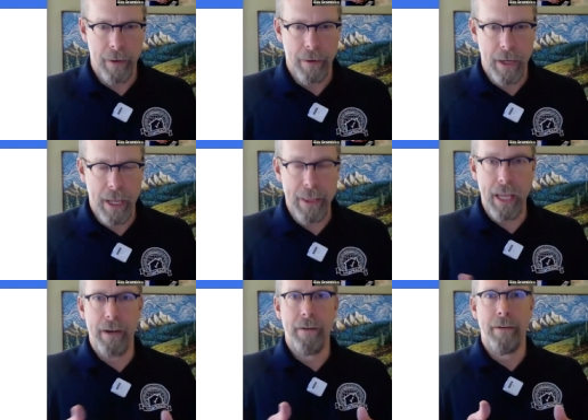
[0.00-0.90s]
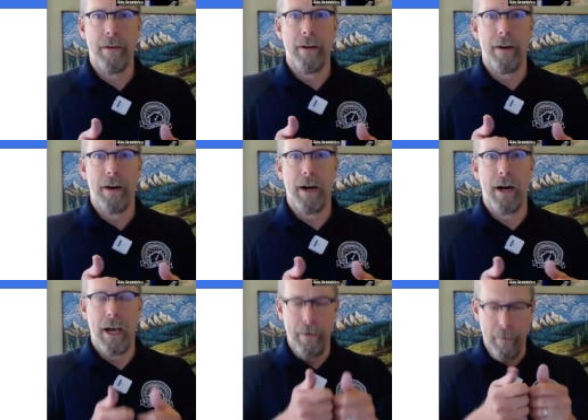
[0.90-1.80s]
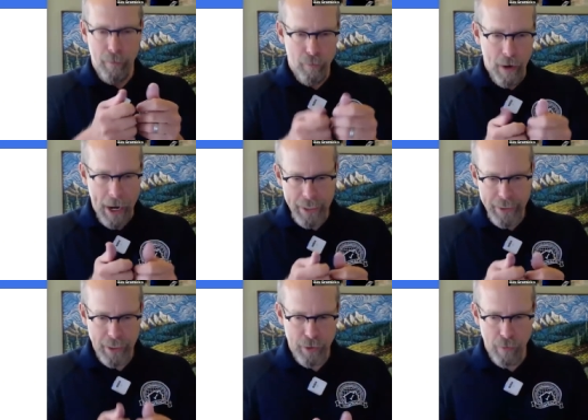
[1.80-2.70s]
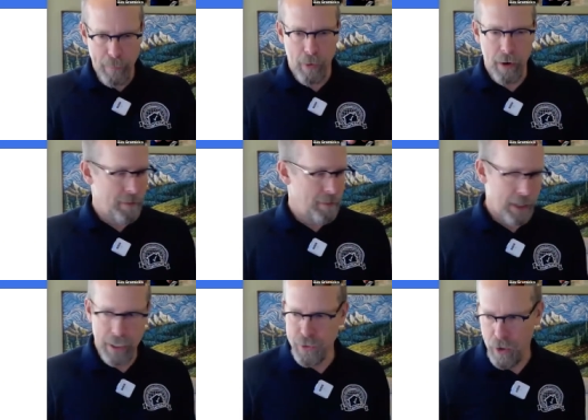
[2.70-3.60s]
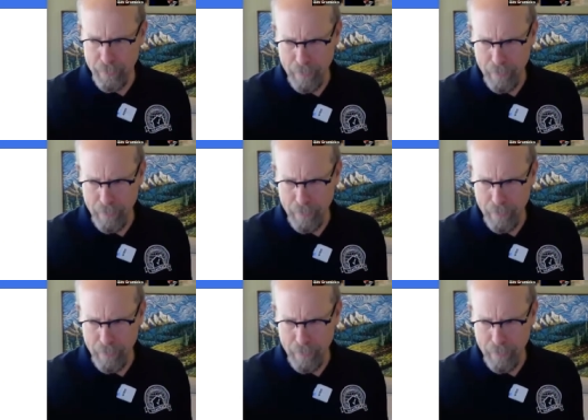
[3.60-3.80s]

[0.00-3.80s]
And then I write the report and it's on my,